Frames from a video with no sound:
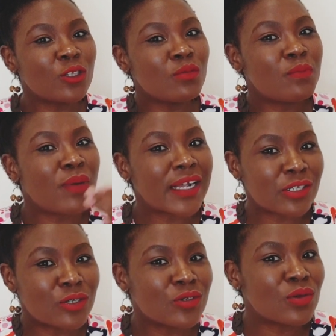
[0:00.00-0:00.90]
to be passed
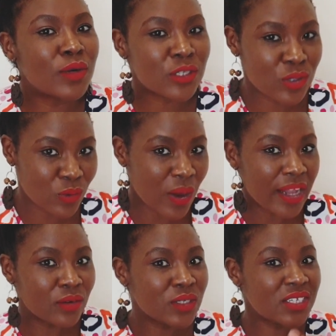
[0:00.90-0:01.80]
on to the rest of the
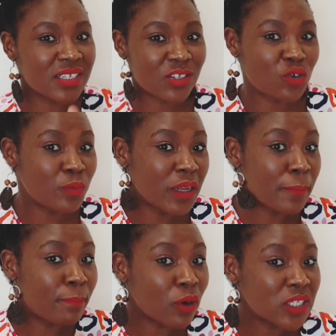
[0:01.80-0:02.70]
world, which is extremely
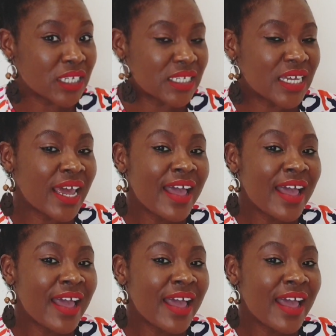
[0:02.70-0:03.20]
important.